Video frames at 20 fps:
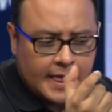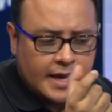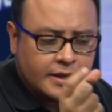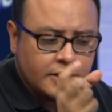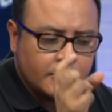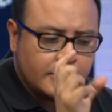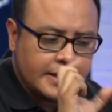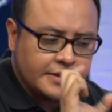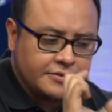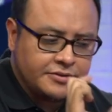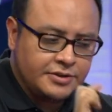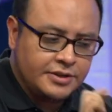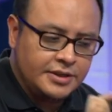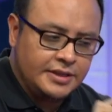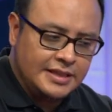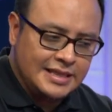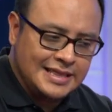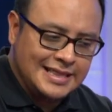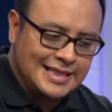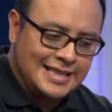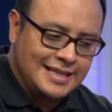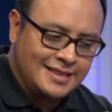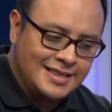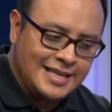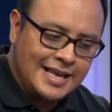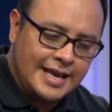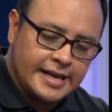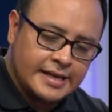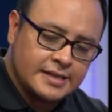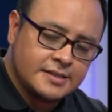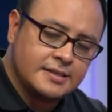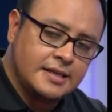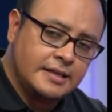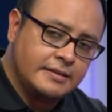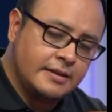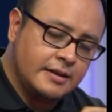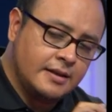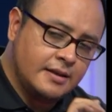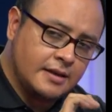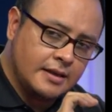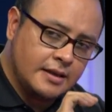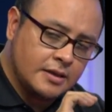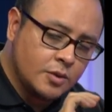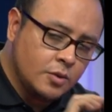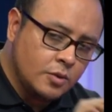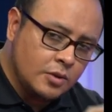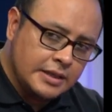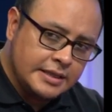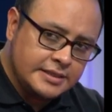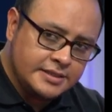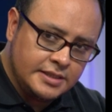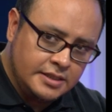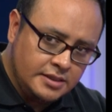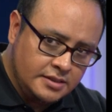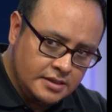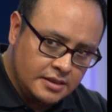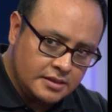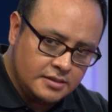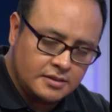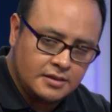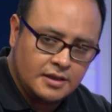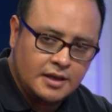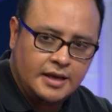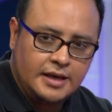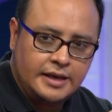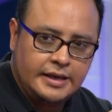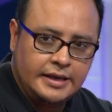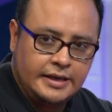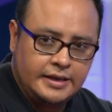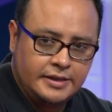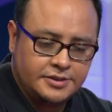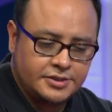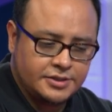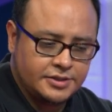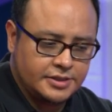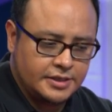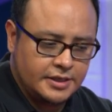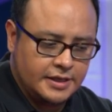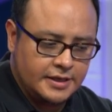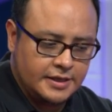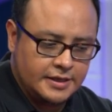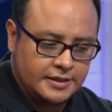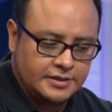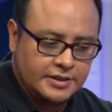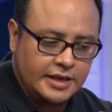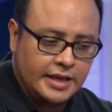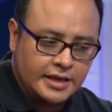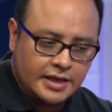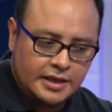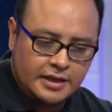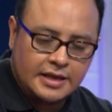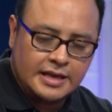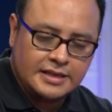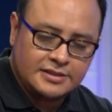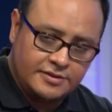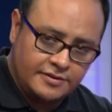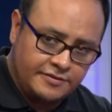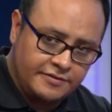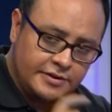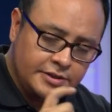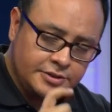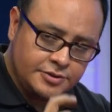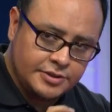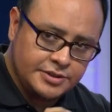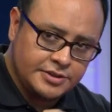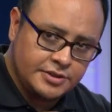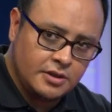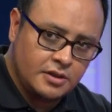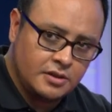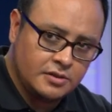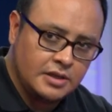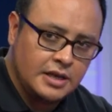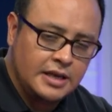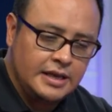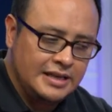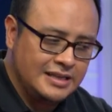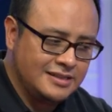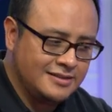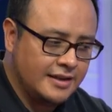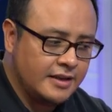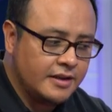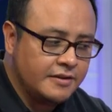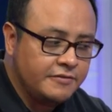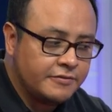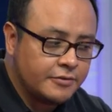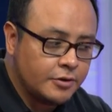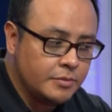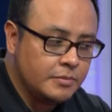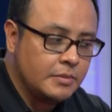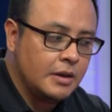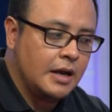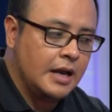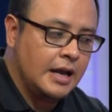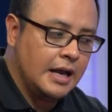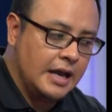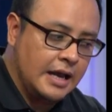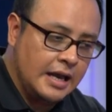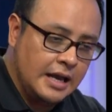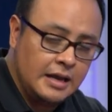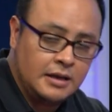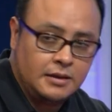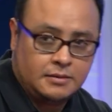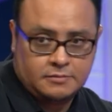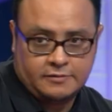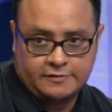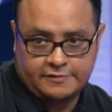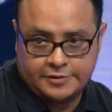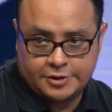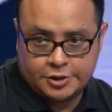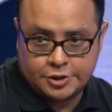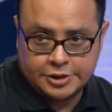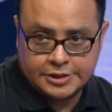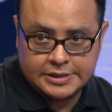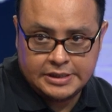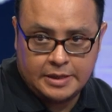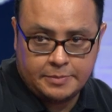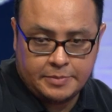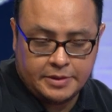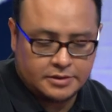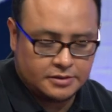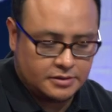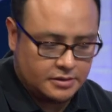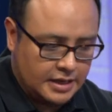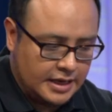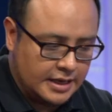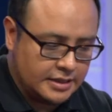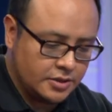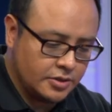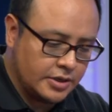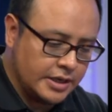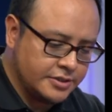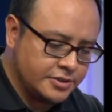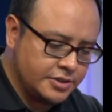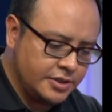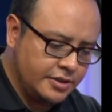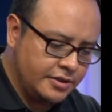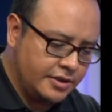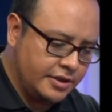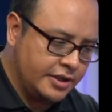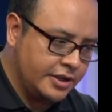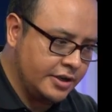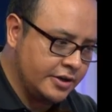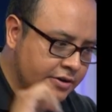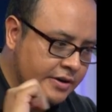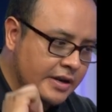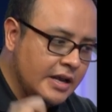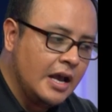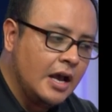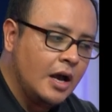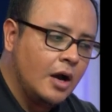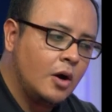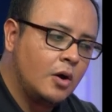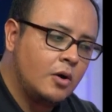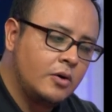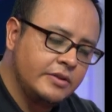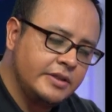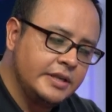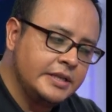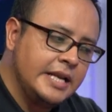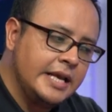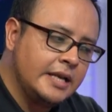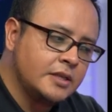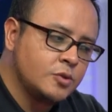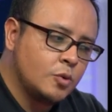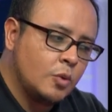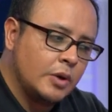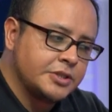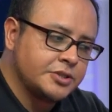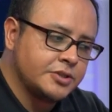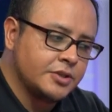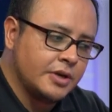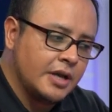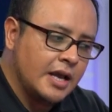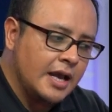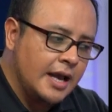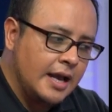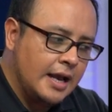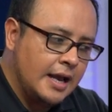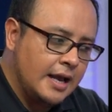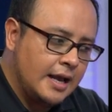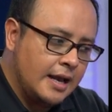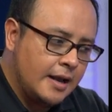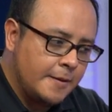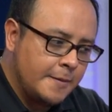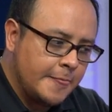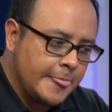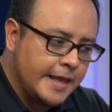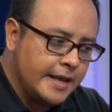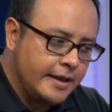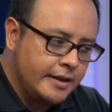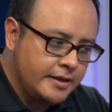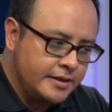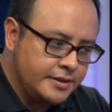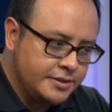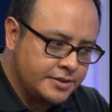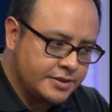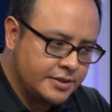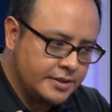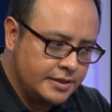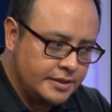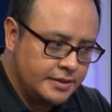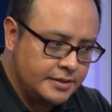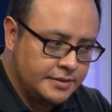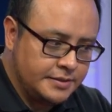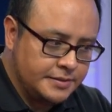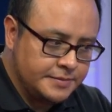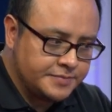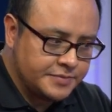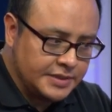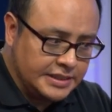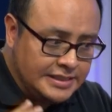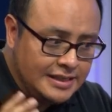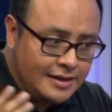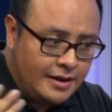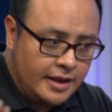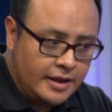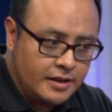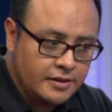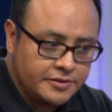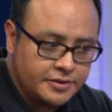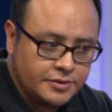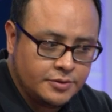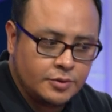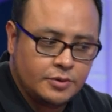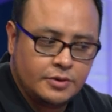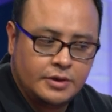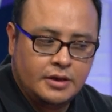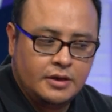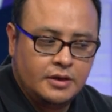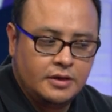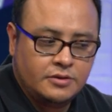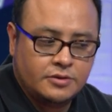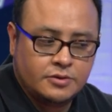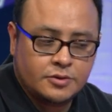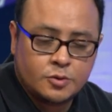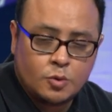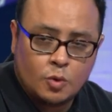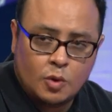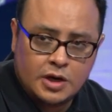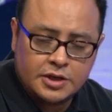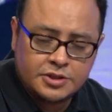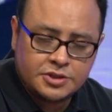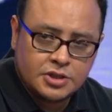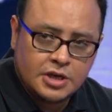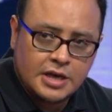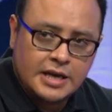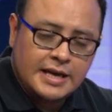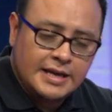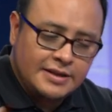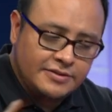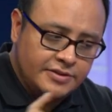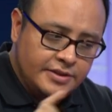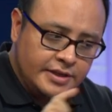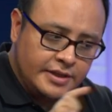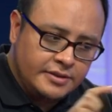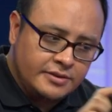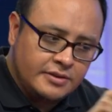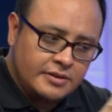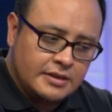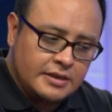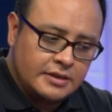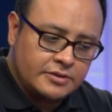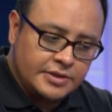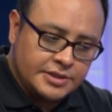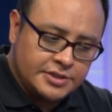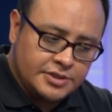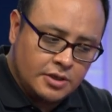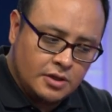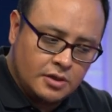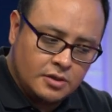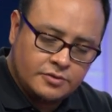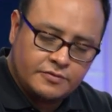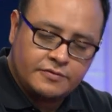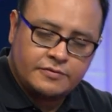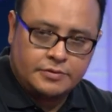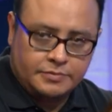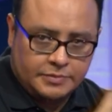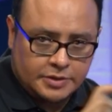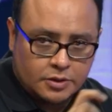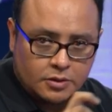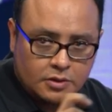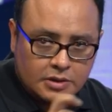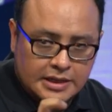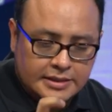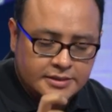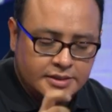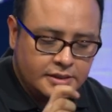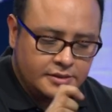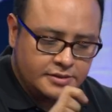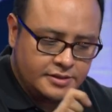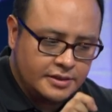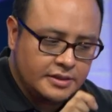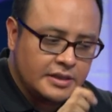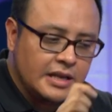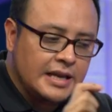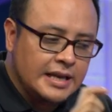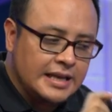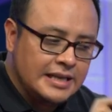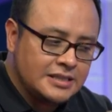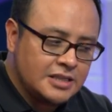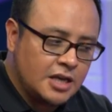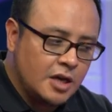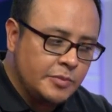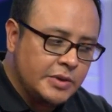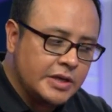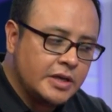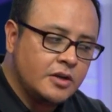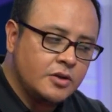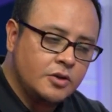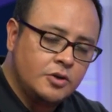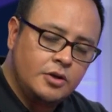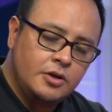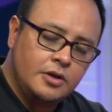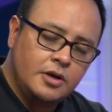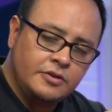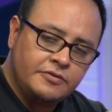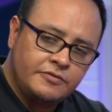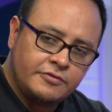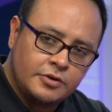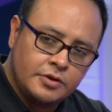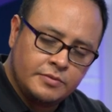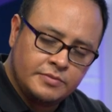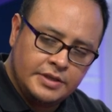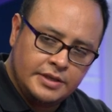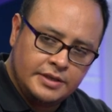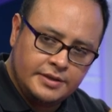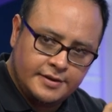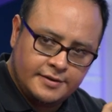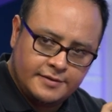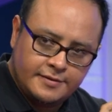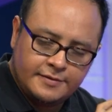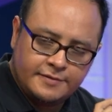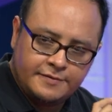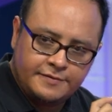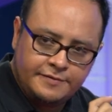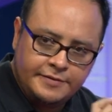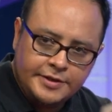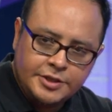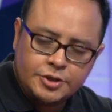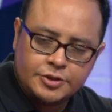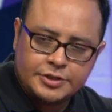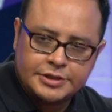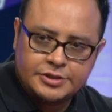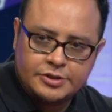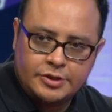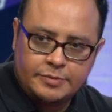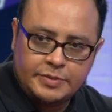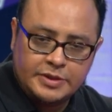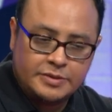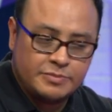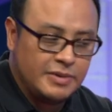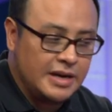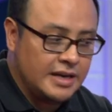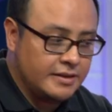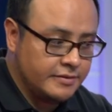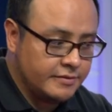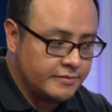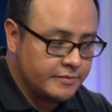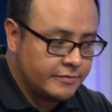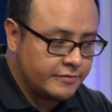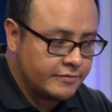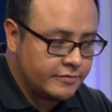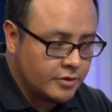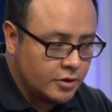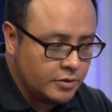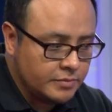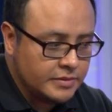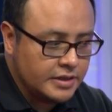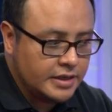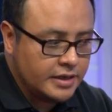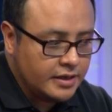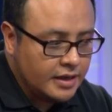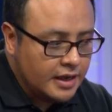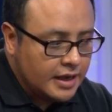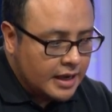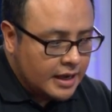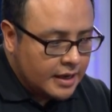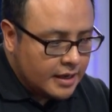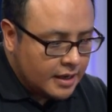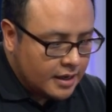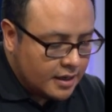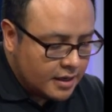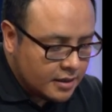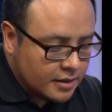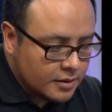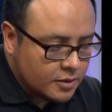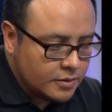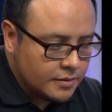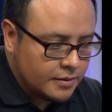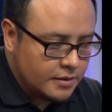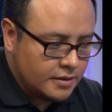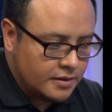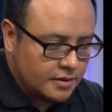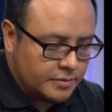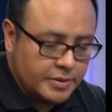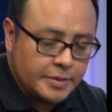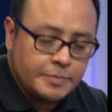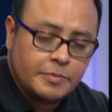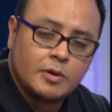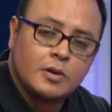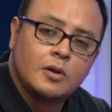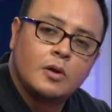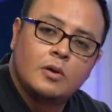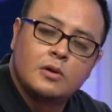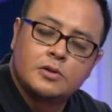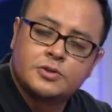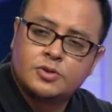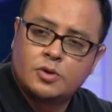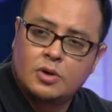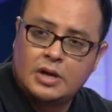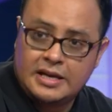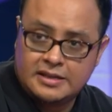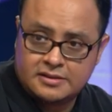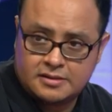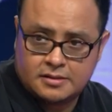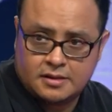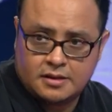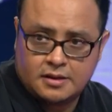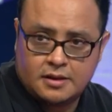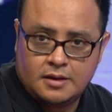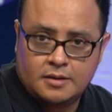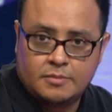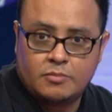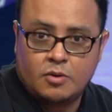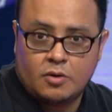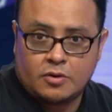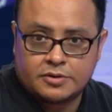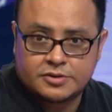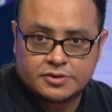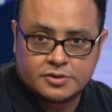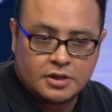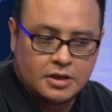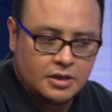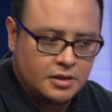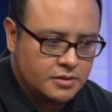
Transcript: You can see the text that the Google Assistant is uh, taking as the first result is taken from a feature snippet, as you can see here. Or the next question, um, it is, uh, is it healthy to eat squash? This result from the Google Assistant is coming not from the feature snippet, but from the uh, uh, people also ask box.